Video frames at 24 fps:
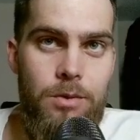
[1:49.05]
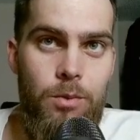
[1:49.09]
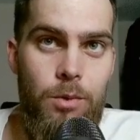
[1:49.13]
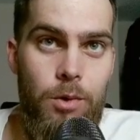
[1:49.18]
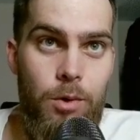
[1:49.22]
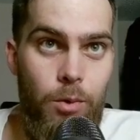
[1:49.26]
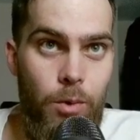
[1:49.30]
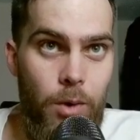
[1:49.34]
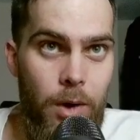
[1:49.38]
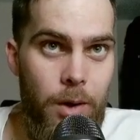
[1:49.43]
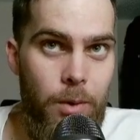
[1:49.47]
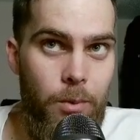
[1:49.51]
what
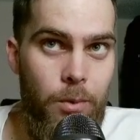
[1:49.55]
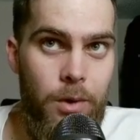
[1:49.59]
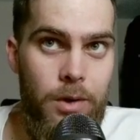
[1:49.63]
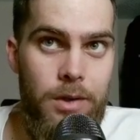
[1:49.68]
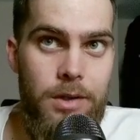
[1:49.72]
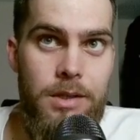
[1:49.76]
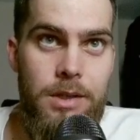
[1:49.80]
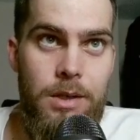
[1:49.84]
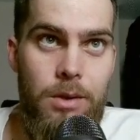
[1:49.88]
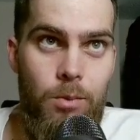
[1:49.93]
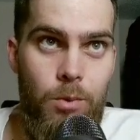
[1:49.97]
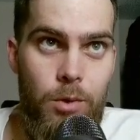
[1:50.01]
do I
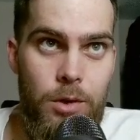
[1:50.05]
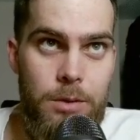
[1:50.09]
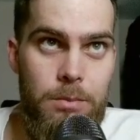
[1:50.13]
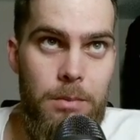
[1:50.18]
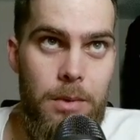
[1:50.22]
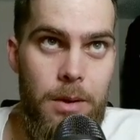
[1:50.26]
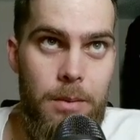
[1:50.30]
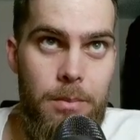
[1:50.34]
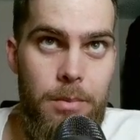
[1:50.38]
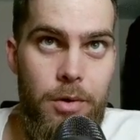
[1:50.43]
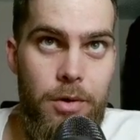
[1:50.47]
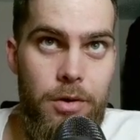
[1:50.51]
want, and what's
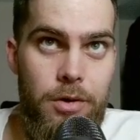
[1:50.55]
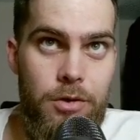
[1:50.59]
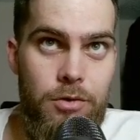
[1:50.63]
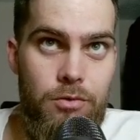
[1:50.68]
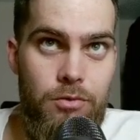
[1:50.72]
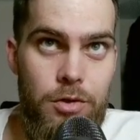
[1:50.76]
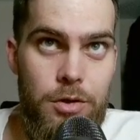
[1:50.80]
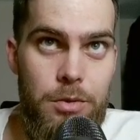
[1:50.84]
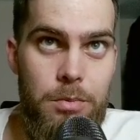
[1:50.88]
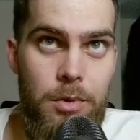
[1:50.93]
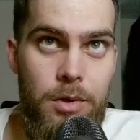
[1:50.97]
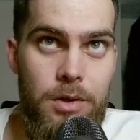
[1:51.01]
my opponent's
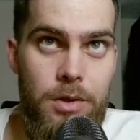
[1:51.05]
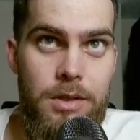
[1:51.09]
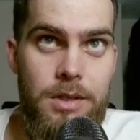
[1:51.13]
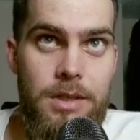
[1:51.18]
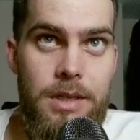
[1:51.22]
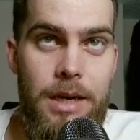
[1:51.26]
response.